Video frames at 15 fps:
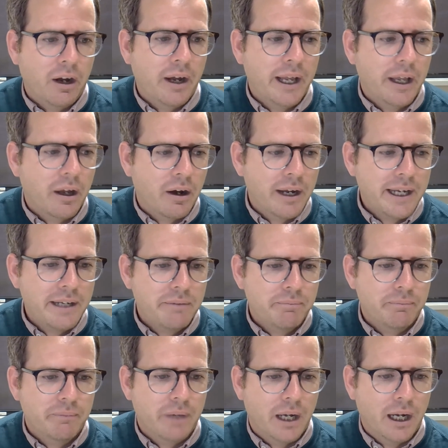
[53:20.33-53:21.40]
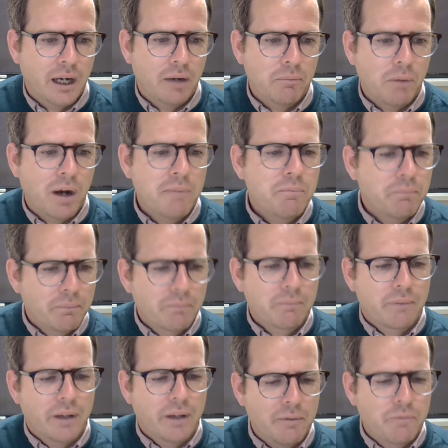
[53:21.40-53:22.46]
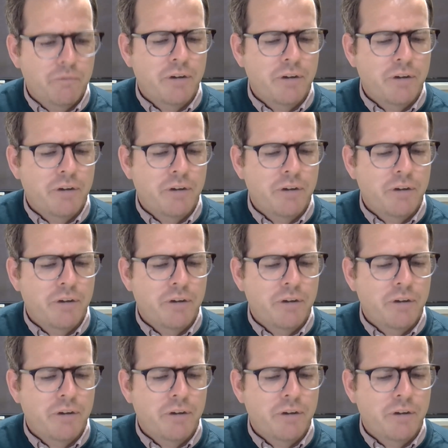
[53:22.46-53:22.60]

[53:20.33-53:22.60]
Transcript: I, I'm, um, I'm uh,